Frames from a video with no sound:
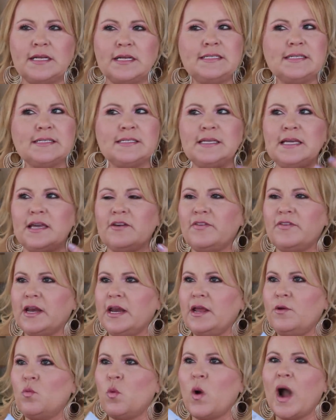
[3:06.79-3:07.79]
It doesn't give
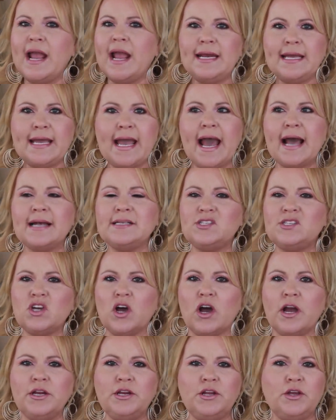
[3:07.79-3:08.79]
any white cast
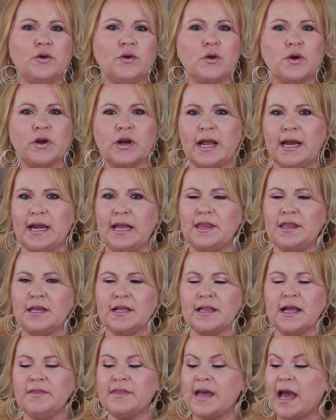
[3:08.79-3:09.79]
on you or
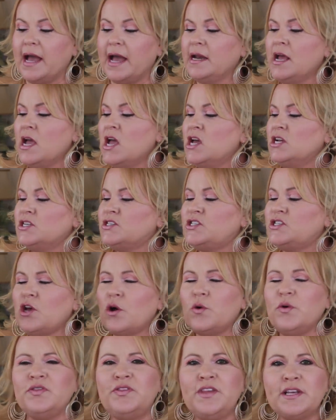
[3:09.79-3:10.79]
anything like that.
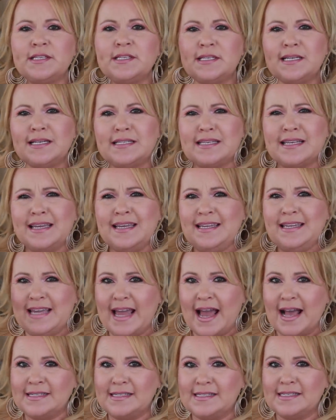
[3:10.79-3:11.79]
So this is a
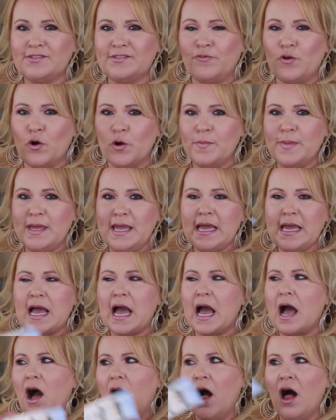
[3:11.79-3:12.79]
yes for
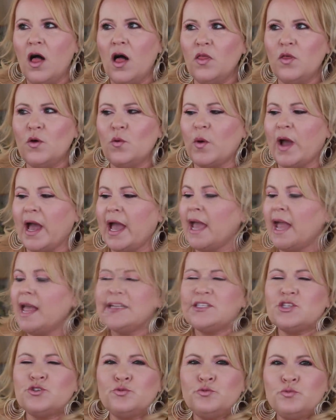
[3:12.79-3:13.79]
me all the way.
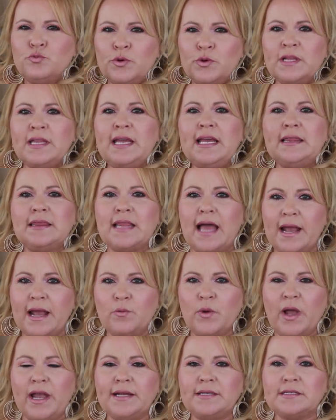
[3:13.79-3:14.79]
It's really
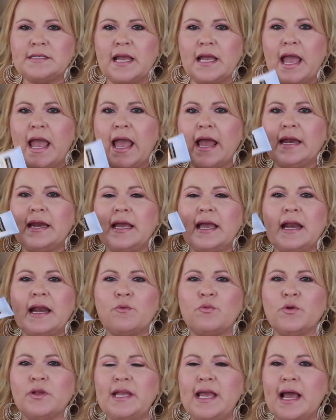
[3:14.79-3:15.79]
lightweight, and it
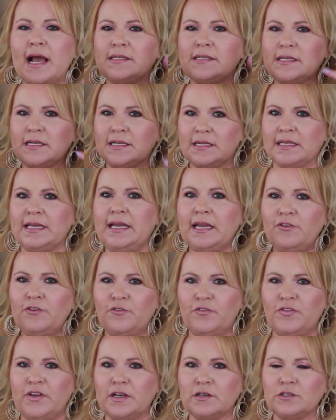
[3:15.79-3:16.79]
really has a clean
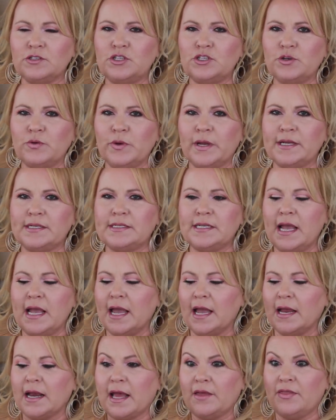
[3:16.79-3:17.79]
feel to it,
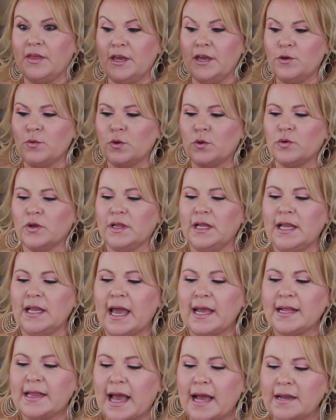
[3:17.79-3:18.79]
and I think you will really
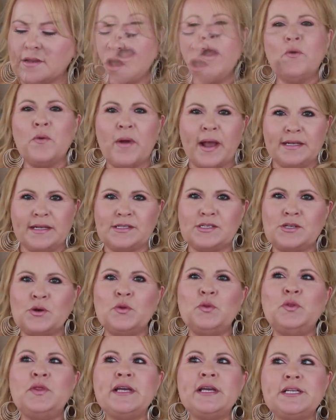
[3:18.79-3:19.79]
like that. All right, so
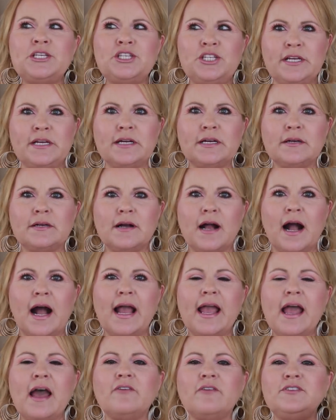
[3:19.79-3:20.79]
this year
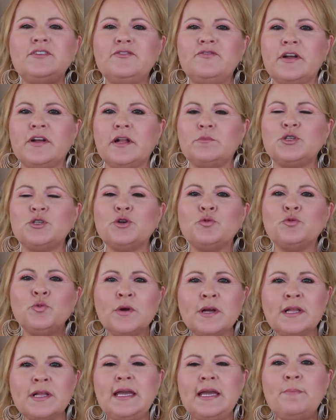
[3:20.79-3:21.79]
I have developed
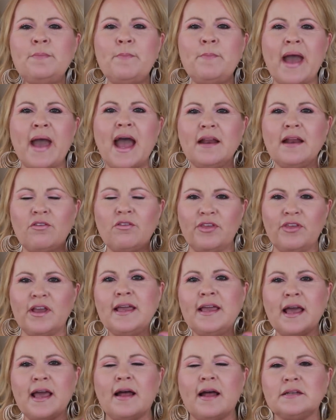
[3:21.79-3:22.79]
really bad
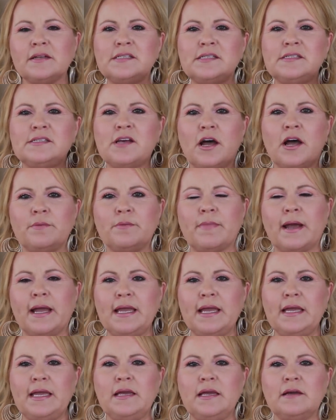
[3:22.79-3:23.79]
thick calluses on my
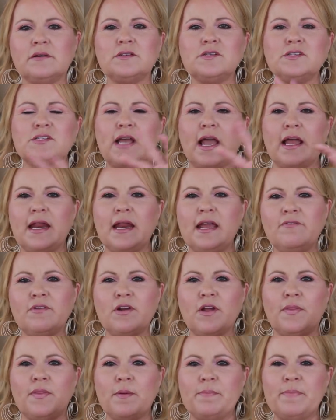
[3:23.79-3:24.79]
heels and even
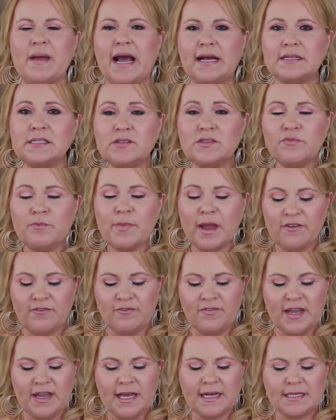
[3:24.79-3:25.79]
on the pads of my
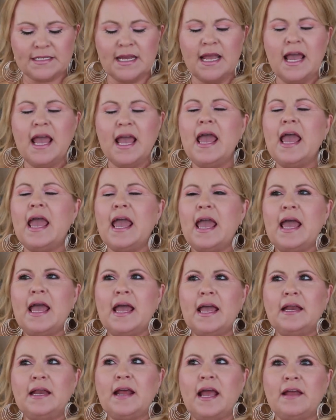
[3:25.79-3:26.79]
feet,
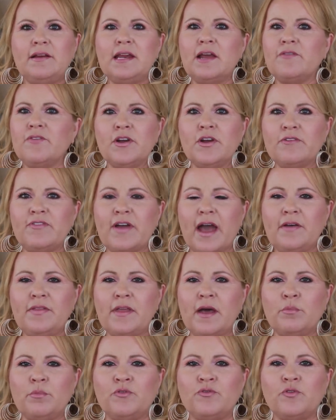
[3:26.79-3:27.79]
and I never have had
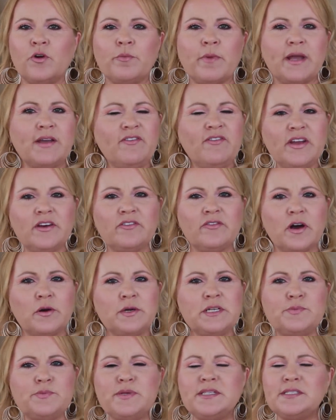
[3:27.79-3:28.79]
that before. My feet have
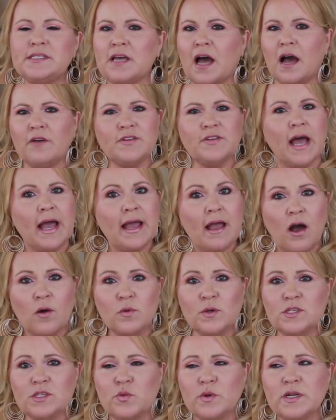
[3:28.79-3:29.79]
always been soft. I
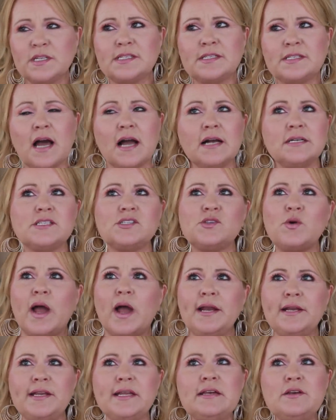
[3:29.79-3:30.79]
always wear socks, so I
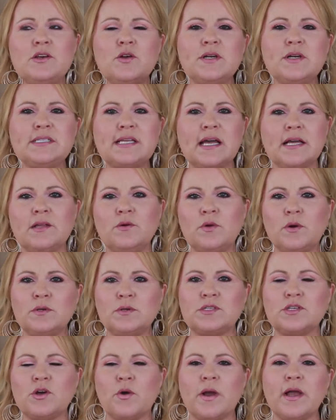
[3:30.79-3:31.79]
didn't know exactly what was
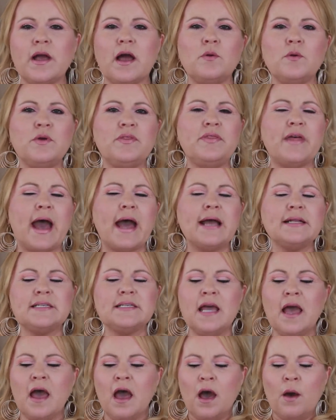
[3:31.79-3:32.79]
going on with that,
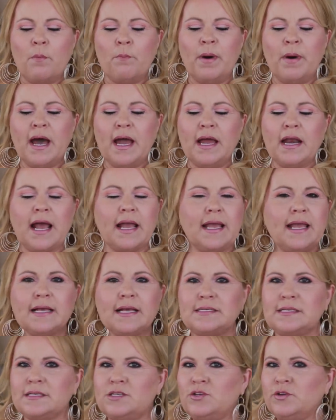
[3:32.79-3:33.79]
but I
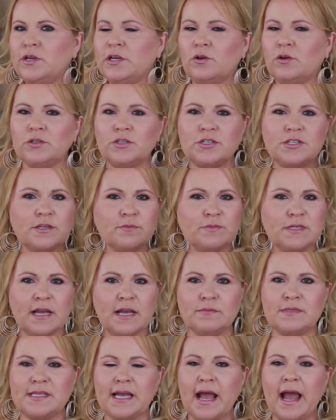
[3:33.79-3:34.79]
guess as you get older
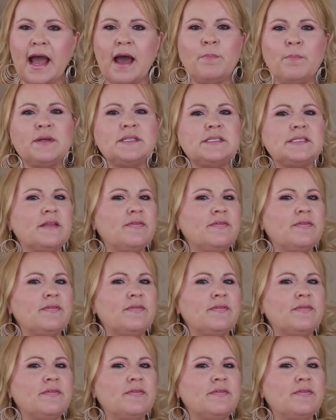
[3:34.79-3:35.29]
sometimes that happens.